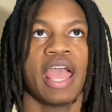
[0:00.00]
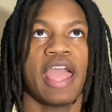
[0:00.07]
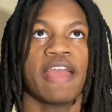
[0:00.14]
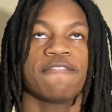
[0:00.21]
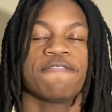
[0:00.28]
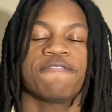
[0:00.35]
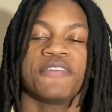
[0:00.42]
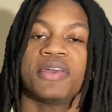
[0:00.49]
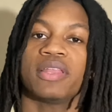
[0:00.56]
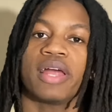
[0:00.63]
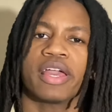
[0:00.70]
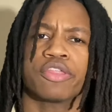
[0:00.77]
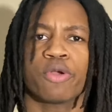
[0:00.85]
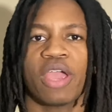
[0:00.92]
and feel
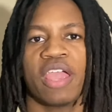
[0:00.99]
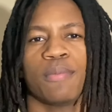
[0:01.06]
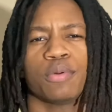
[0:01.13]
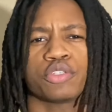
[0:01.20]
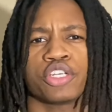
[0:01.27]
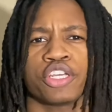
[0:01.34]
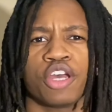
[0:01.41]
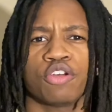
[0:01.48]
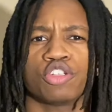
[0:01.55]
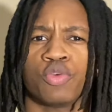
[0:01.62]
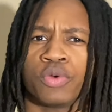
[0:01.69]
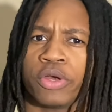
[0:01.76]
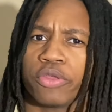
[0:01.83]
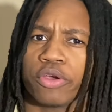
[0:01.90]
like they're able to go
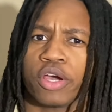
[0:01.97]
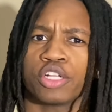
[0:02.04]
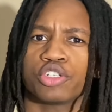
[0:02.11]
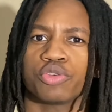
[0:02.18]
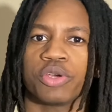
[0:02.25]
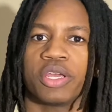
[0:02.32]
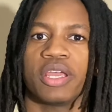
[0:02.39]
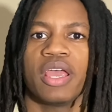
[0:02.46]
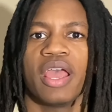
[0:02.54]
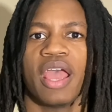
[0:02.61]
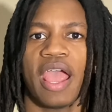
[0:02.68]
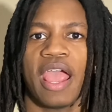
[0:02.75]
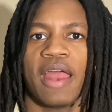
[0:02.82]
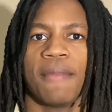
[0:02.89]
to another country
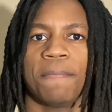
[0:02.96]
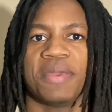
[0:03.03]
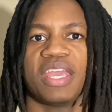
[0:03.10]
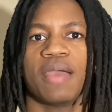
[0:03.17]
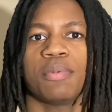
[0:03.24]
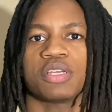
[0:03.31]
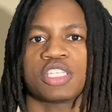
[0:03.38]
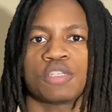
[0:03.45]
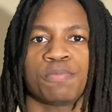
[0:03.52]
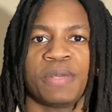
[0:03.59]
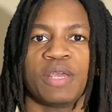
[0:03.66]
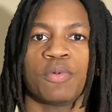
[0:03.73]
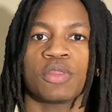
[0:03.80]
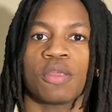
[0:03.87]
and be able to
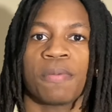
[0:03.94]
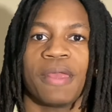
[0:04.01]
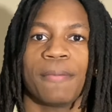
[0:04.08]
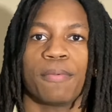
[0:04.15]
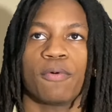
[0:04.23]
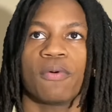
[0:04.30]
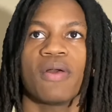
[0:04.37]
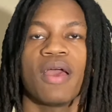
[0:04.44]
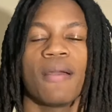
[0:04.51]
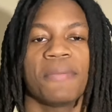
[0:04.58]
speak with the people.